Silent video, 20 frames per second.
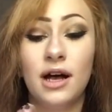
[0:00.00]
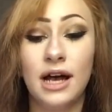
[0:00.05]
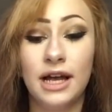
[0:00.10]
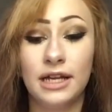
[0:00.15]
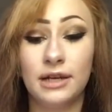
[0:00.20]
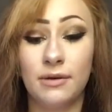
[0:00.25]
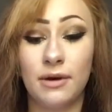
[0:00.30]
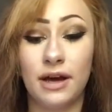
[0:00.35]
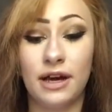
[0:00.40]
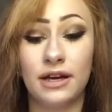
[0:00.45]

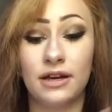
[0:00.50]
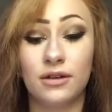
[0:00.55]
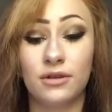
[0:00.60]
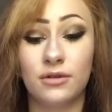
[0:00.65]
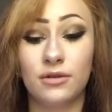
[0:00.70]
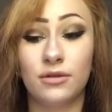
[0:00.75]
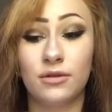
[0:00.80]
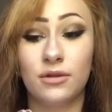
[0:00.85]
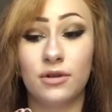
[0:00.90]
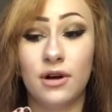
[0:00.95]
Anyway,
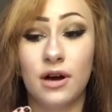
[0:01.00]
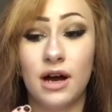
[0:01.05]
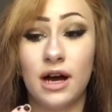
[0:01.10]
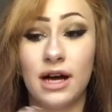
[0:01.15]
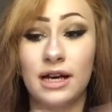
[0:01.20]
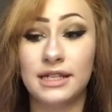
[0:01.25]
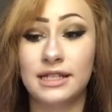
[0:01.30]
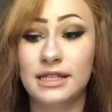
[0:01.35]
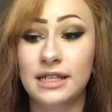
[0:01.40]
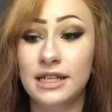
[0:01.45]

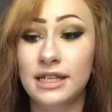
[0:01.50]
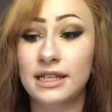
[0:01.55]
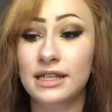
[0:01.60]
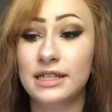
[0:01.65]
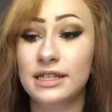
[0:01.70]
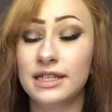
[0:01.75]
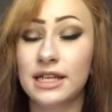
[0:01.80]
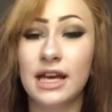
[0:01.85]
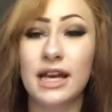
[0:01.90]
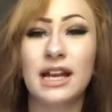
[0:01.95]
I sit at
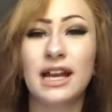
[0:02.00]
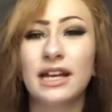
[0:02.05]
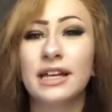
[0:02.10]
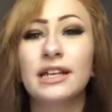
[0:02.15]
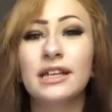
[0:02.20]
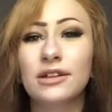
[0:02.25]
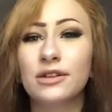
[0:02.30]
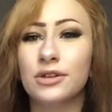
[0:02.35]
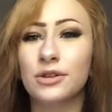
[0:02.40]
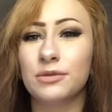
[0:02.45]
this and I
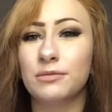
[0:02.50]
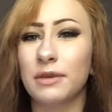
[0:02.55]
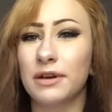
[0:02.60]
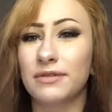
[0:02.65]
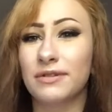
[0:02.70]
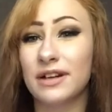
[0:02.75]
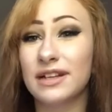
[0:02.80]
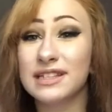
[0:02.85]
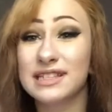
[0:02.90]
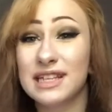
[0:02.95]
can include my
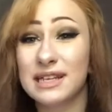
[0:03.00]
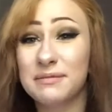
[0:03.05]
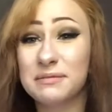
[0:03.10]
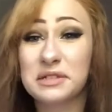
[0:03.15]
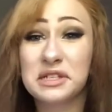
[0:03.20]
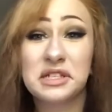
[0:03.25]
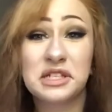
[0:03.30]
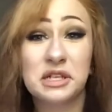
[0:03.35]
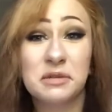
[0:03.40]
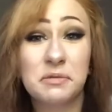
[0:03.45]
friends' names
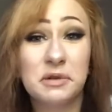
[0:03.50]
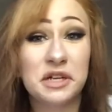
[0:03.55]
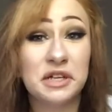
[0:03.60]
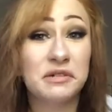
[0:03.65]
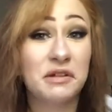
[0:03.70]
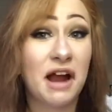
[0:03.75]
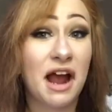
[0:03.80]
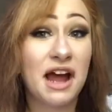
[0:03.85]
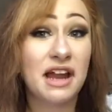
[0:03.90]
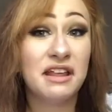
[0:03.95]
because they're pretty
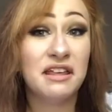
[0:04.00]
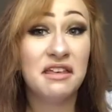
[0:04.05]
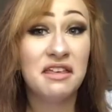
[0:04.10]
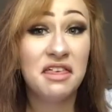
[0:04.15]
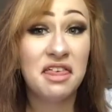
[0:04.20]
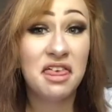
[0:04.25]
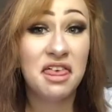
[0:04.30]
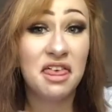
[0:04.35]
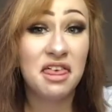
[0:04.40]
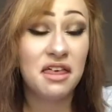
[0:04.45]
rad.
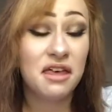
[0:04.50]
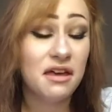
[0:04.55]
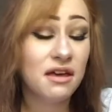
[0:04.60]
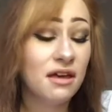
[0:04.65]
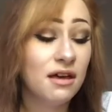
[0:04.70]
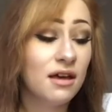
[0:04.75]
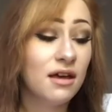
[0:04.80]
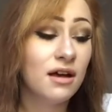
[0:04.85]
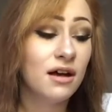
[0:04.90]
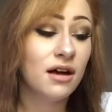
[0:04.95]

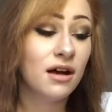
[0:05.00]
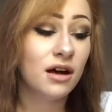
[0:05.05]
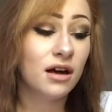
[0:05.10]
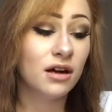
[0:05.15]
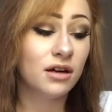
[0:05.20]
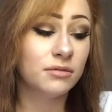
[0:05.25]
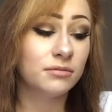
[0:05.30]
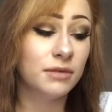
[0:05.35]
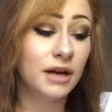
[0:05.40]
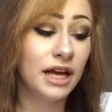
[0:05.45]

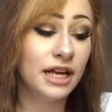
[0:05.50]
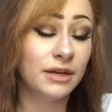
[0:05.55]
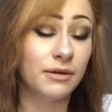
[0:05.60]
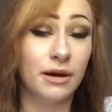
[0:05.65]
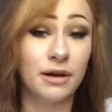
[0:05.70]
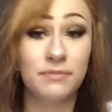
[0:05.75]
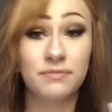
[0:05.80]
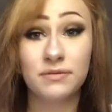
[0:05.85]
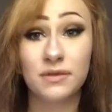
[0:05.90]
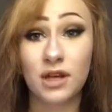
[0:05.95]

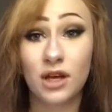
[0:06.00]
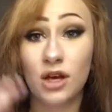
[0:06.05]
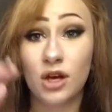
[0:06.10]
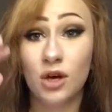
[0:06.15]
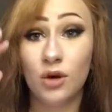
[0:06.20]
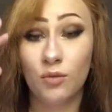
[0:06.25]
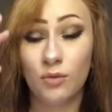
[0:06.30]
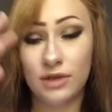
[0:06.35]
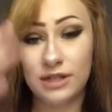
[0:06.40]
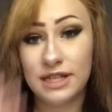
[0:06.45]
Anyway.
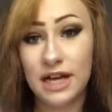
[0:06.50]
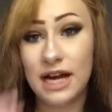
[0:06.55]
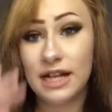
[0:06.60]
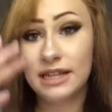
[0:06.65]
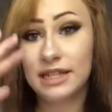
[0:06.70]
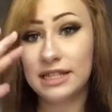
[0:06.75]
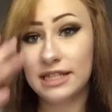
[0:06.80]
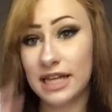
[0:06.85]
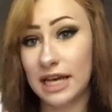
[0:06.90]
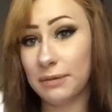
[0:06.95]
We sat
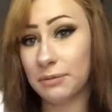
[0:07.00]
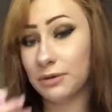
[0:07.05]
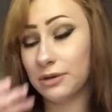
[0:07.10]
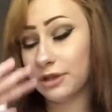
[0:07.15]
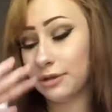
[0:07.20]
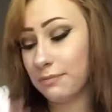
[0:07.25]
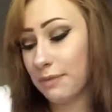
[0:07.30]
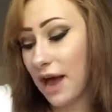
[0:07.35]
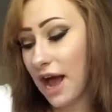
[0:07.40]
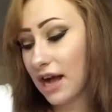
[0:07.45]
at this table
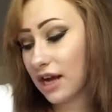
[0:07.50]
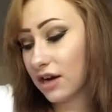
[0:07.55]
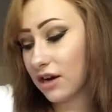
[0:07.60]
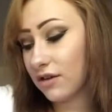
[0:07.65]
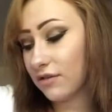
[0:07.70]
in the back